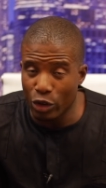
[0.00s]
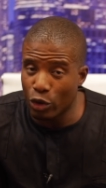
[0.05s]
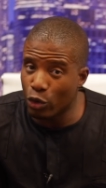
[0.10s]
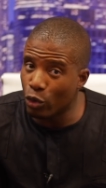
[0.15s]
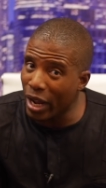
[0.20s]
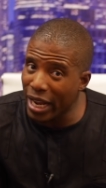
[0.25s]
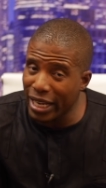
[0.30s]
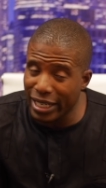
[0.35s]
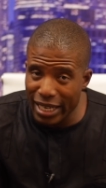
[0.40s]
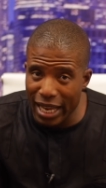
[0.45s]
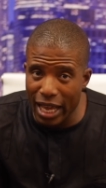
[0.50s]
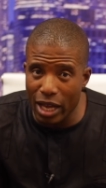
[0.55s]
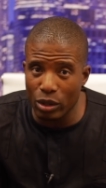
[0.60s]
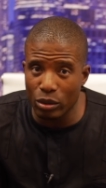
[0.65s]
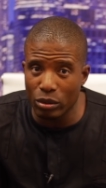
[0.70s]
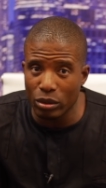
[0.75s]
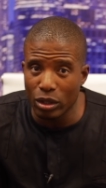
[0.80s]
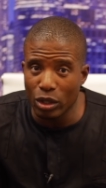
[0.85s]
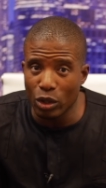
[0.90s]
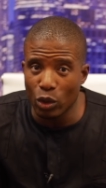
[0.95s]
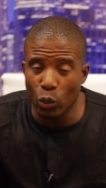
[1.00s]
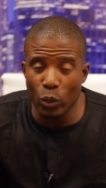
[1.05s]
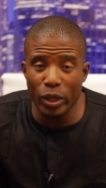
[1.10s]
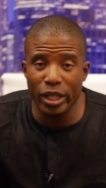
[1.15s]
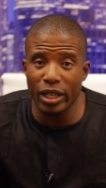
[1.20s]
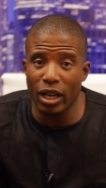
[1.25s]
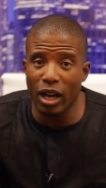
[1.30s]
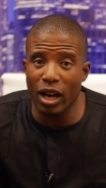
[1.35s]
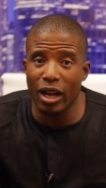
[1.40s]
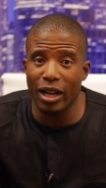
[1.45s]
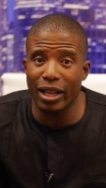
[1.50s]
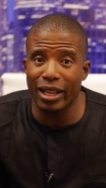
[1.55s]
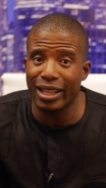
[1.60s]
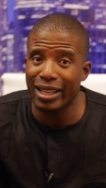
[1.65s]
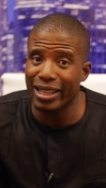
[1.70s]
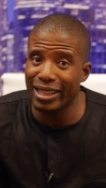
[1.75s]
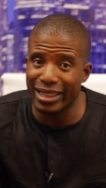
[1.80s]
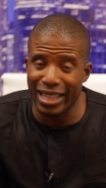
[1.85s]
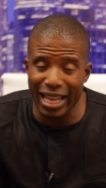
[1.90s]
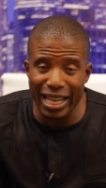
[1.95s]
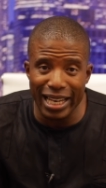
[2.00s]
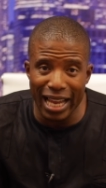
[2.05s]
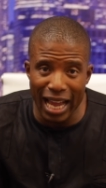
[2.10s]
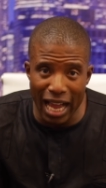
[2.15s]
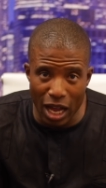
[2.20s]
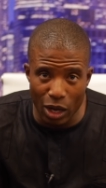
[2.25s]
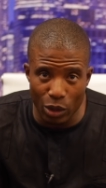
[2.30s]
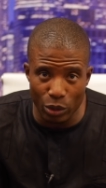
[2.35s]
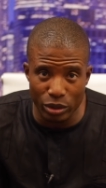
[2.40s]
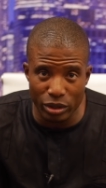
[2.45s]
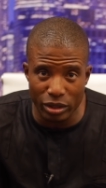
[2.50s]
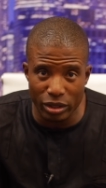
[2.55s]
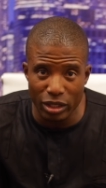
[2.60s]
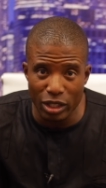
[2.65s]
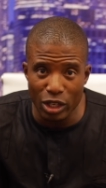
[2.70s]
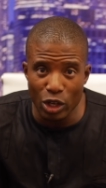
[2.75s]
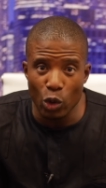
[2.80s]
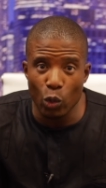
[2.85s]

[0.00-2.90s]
Right now, we are that house